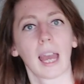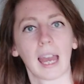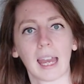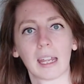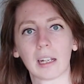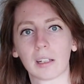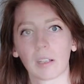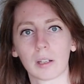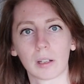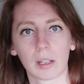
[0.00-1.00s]
and
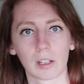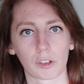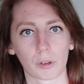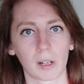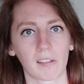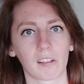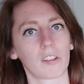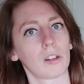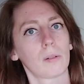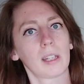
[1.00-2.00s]
try to
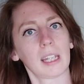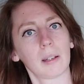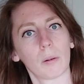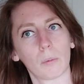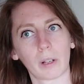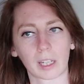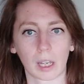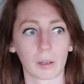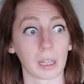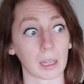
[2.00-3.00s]
do like
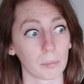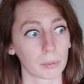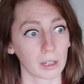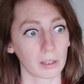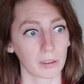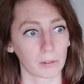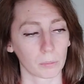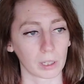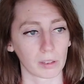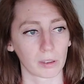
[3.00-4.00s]
an in-breath
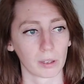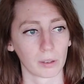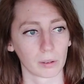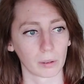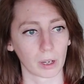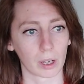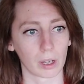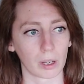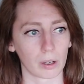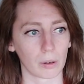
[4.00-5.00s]
with
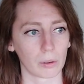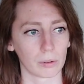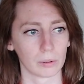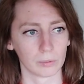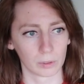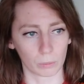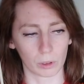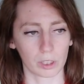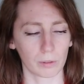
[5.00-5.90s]
one